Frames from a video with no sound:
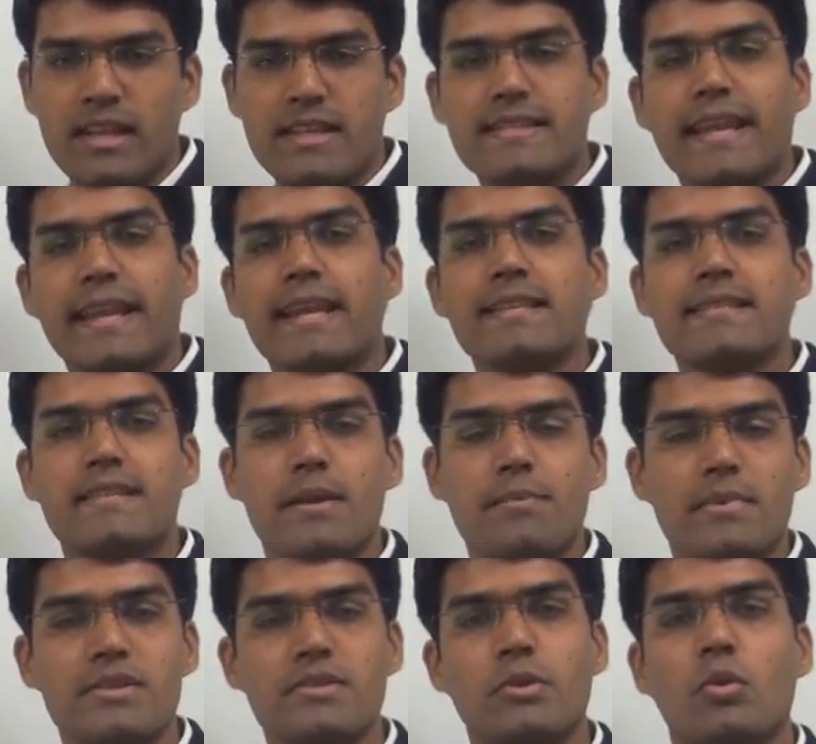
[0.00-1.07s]
Second
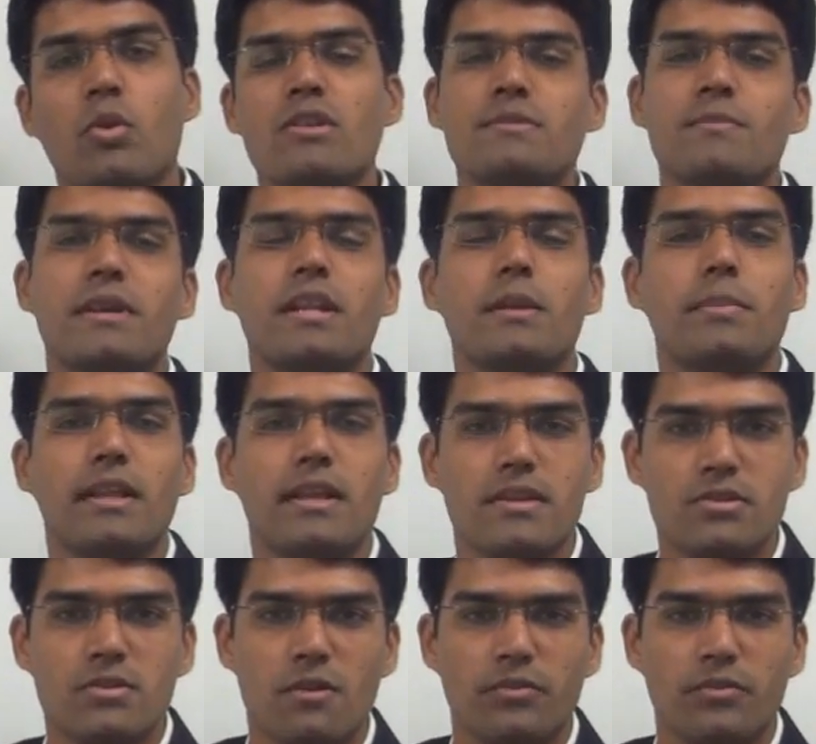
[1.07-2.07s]
step is cross multiplication